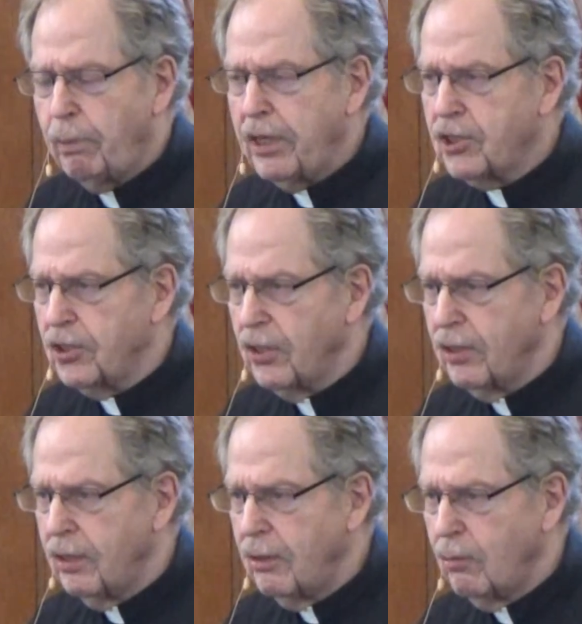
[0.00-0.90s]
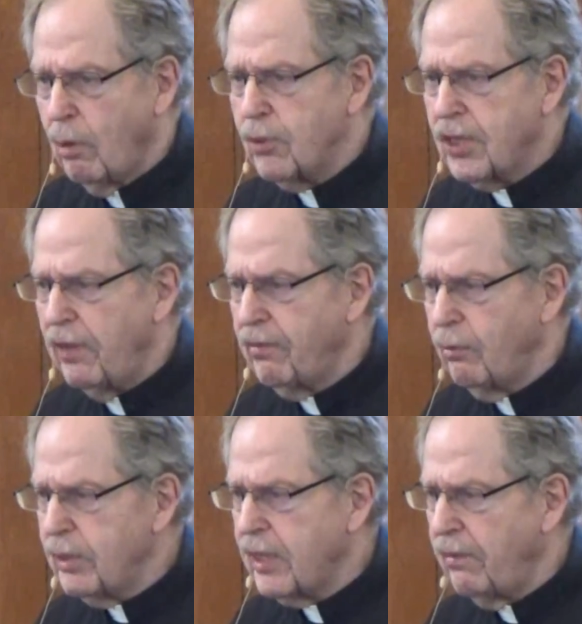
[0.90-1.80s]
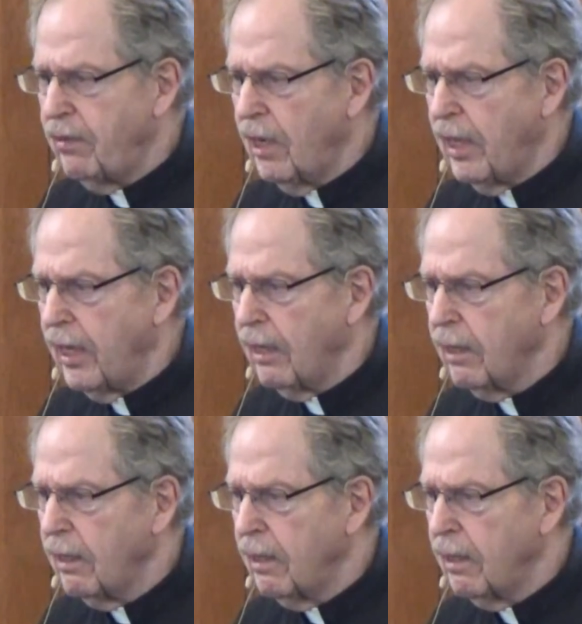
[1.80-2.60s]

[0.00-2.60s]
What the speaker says: Picture, what's heaven like? What's heaven like?